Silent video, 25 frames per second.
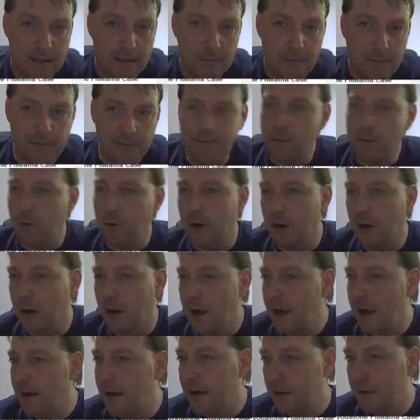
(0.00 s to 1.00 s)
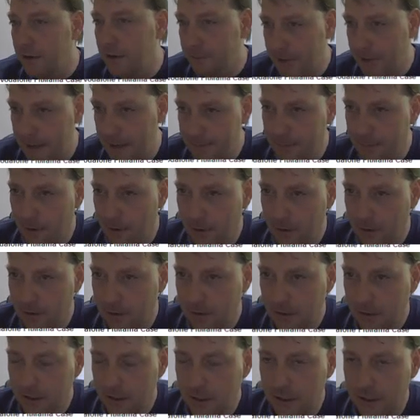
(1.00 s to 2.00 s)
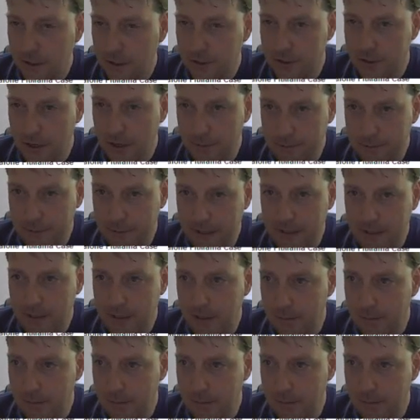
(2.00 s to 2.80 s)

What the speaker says: before a lot of other people jump into the